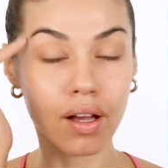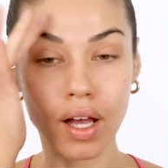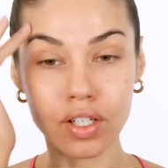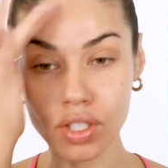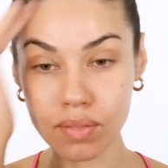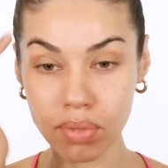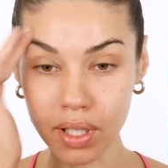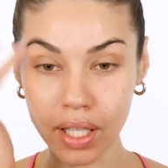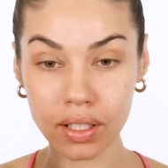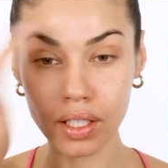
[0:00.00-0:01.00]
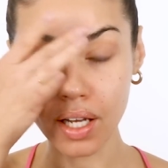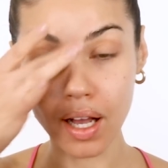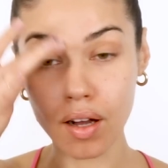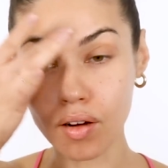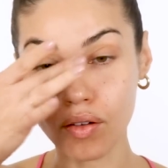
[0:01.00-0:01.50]
and just blend it
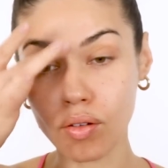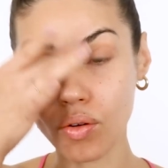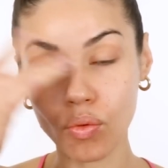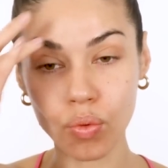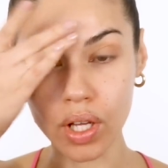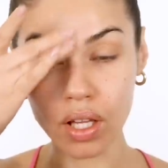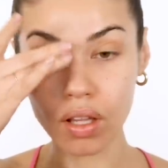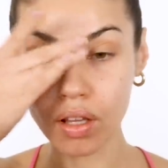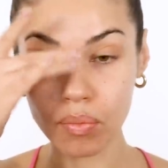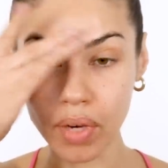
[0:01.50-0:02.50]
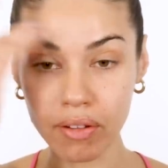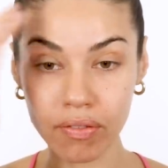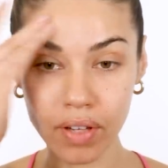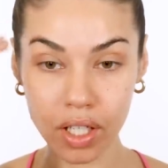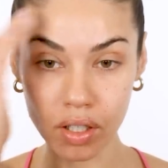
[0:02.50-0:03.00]
out with my
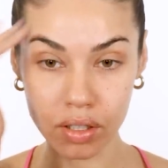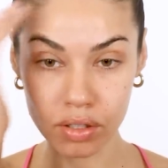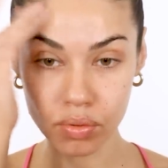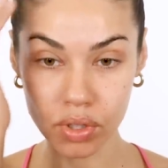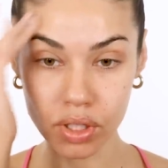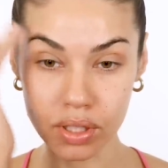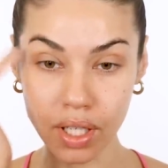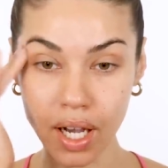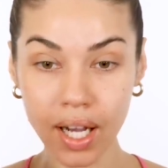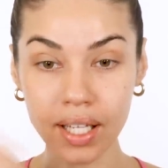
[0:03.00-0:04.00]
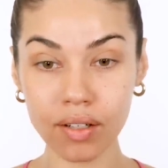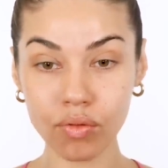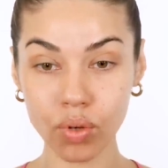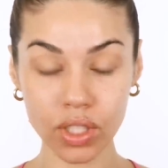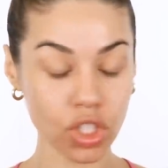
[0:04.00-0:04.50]
fingers, which is kind
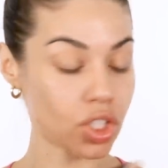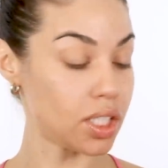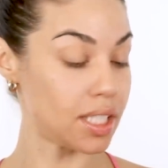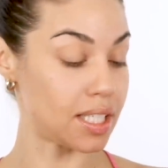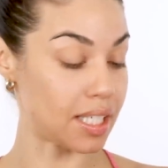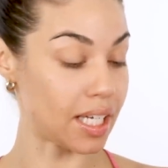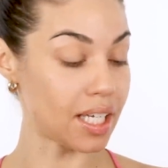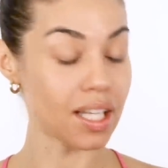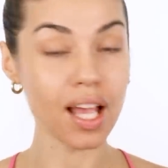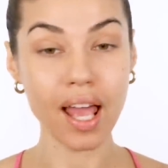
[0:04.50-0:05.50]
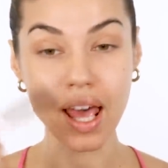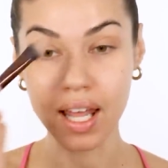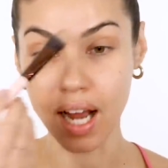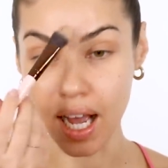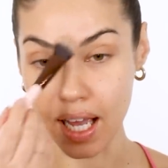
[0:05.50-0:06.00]
of what she did.
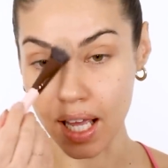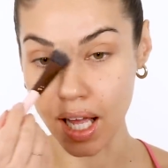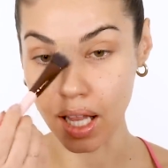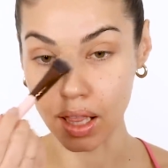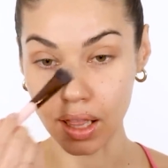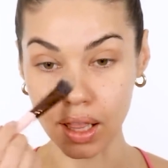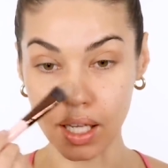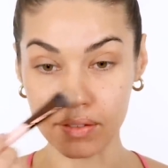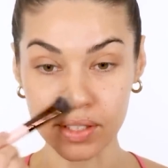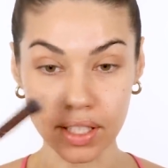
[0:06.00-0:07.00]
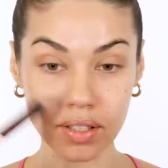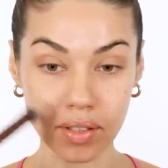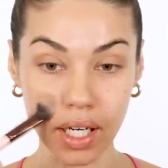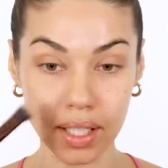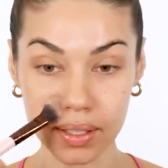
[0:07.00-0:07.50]
And I loved it, you
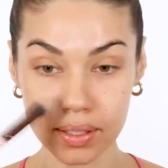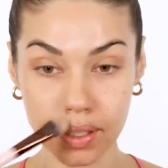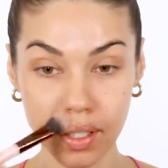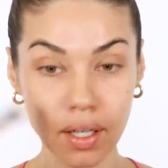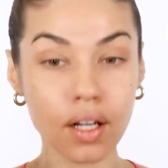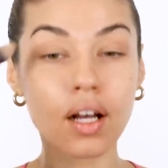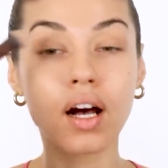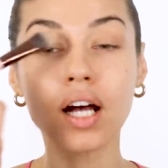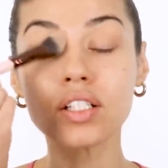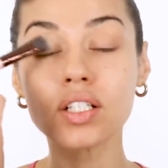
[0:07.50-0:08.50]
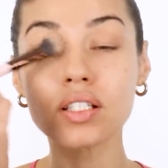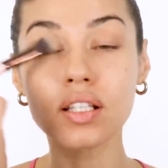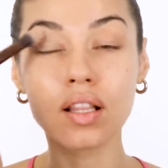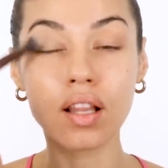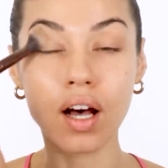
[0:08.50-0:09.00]
guys. I
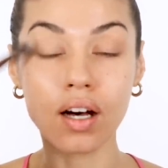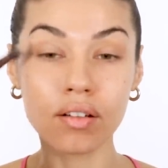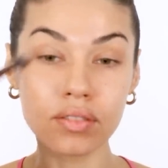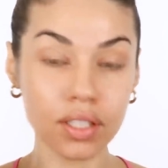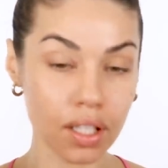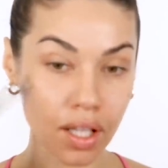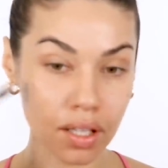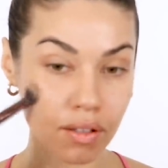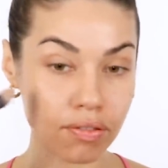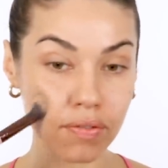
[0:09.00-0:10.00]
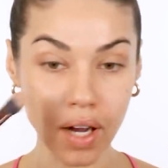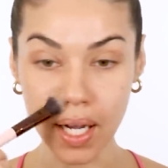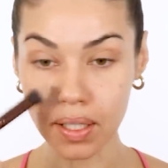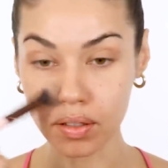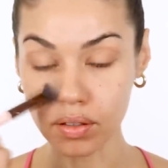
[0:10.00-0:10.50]
just loved the
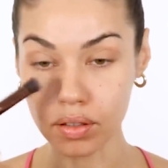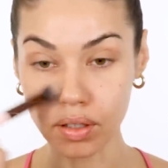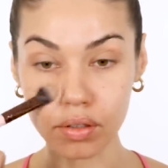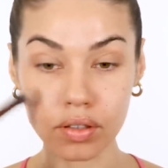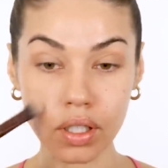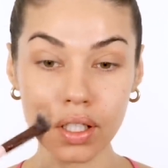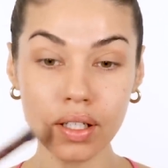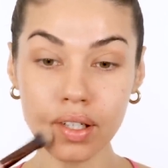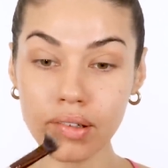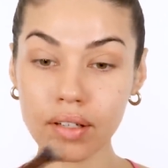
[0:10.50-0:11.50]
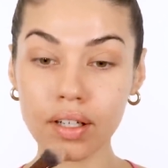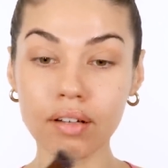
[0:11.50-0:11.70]
final look